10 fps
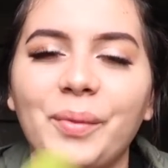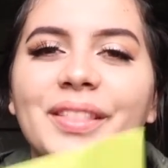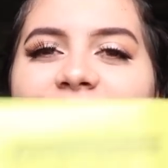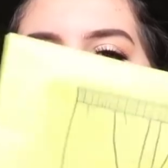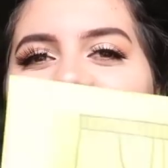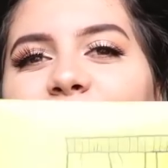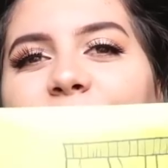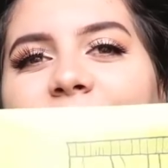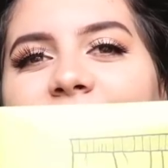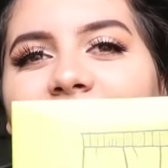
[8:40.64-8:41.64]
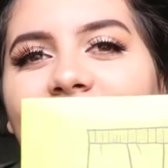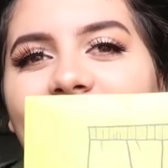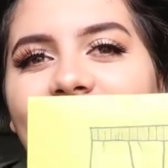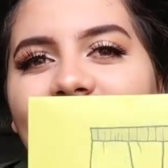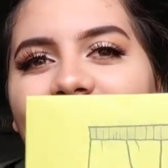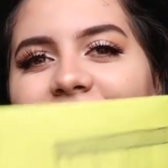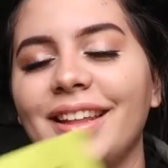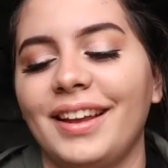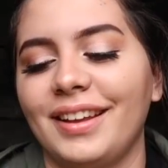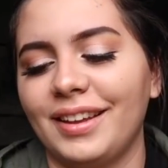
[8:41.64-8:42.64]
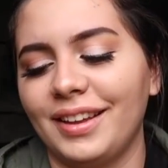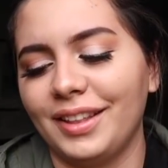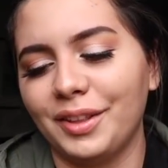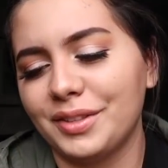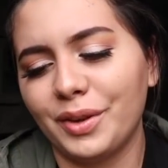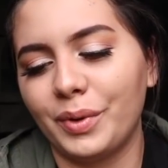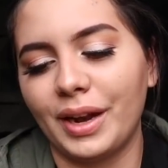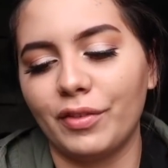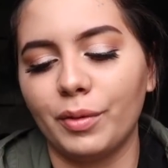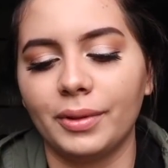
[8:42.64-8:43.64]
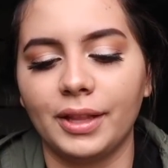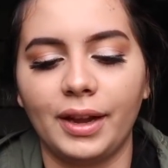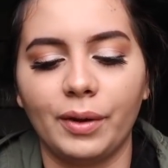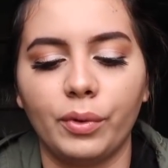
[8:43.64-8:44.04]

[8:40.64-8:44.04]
with his underwear on it, and like, it looks like whatever, but like, I